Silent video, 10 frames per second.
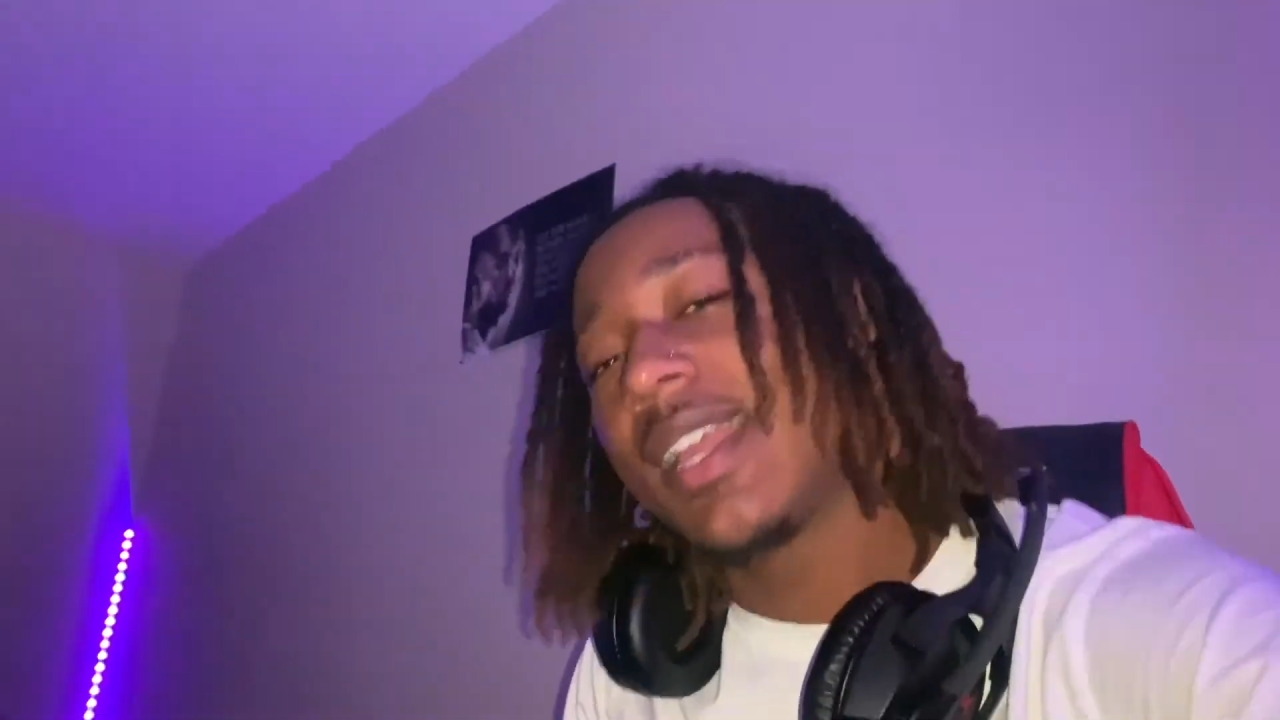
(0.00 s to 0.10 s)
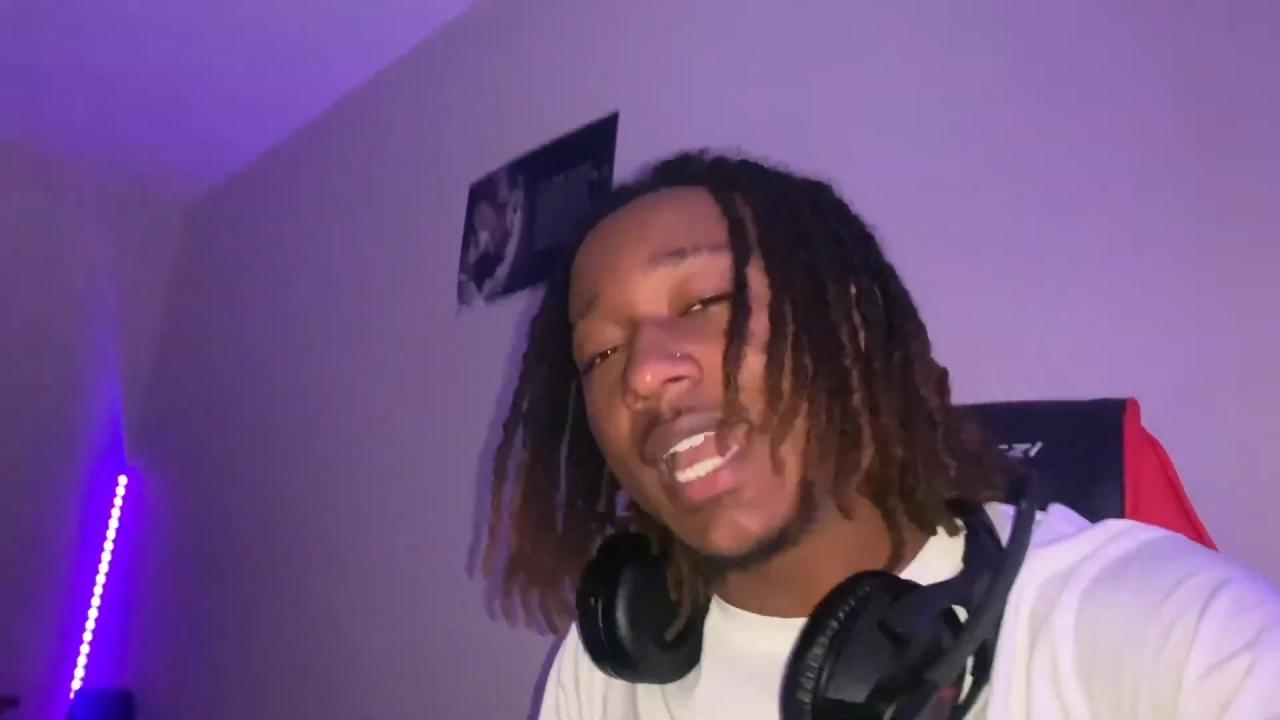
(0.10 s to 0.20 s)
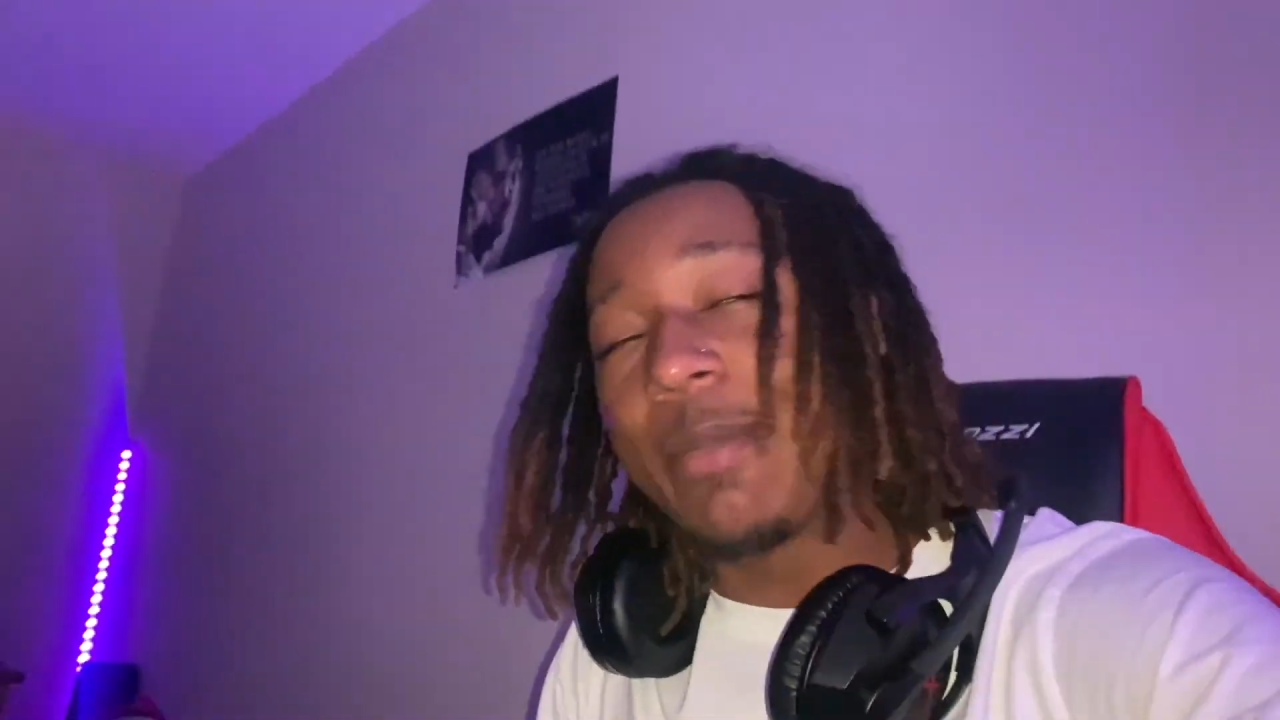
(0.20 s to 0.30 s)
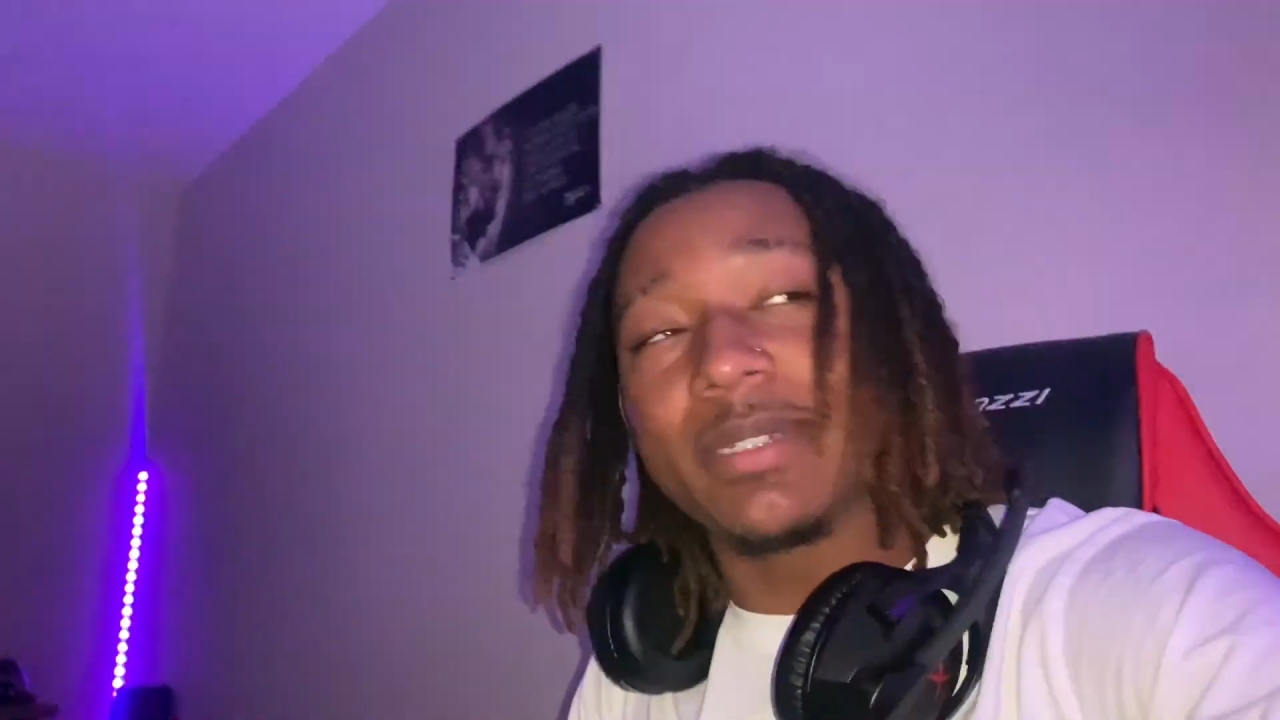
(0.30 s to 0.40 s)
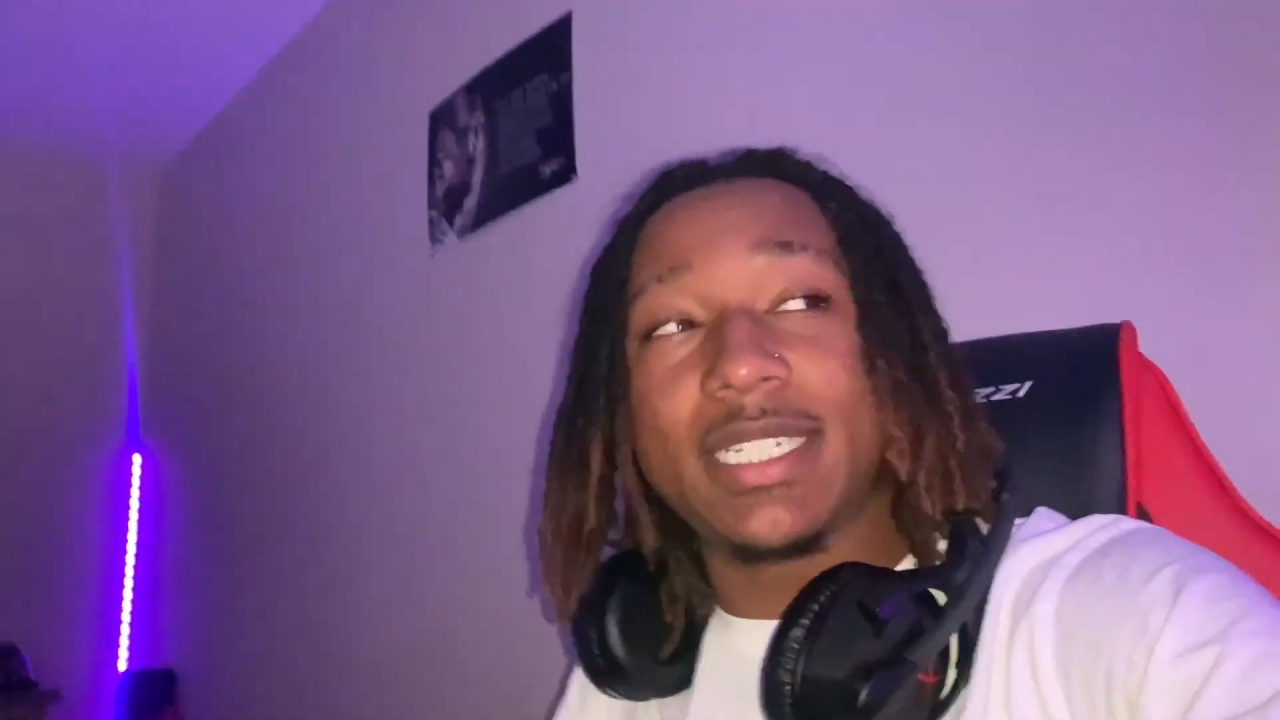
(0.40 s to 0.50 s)

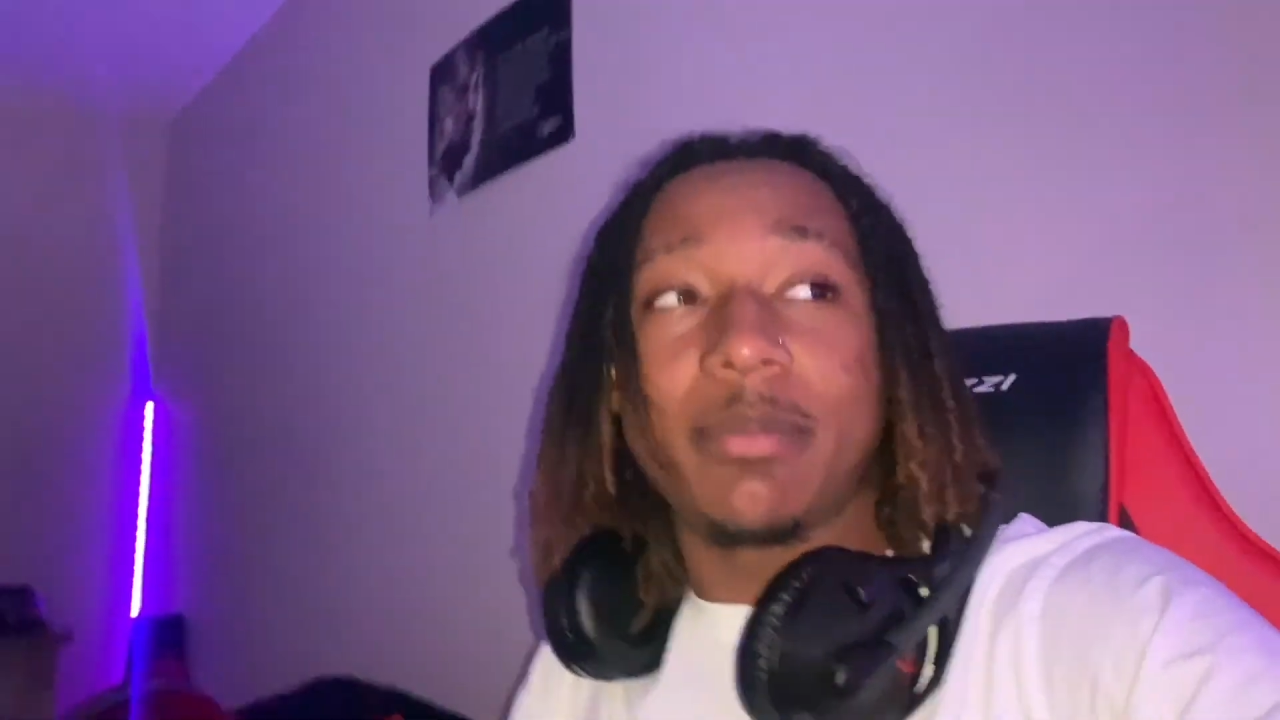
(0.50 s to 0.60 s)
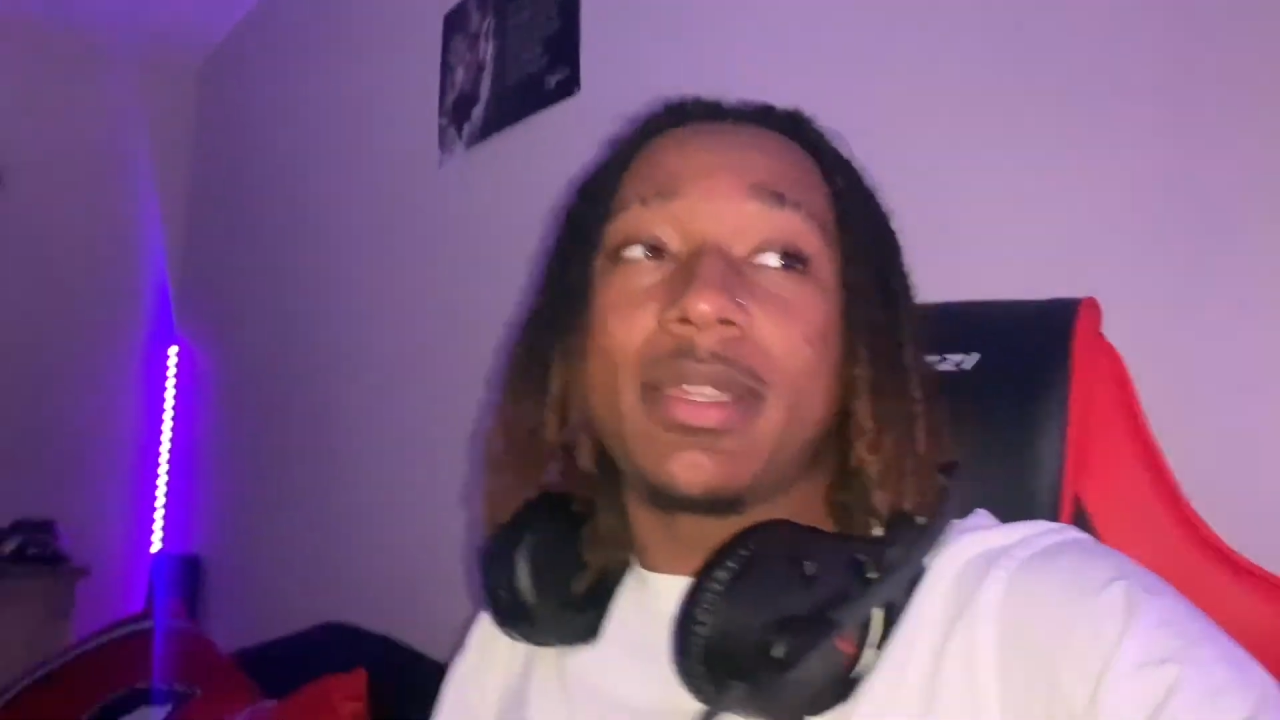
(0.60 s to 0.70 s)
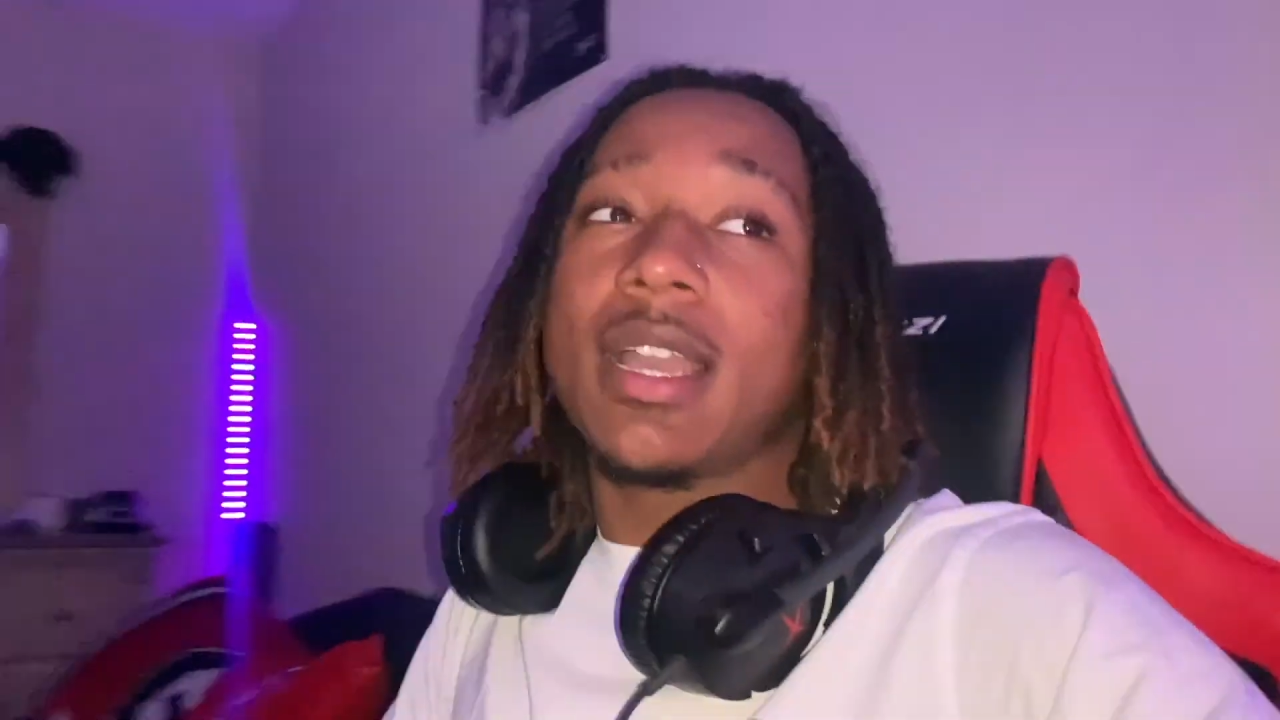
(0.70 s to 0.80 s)
Hey, but check me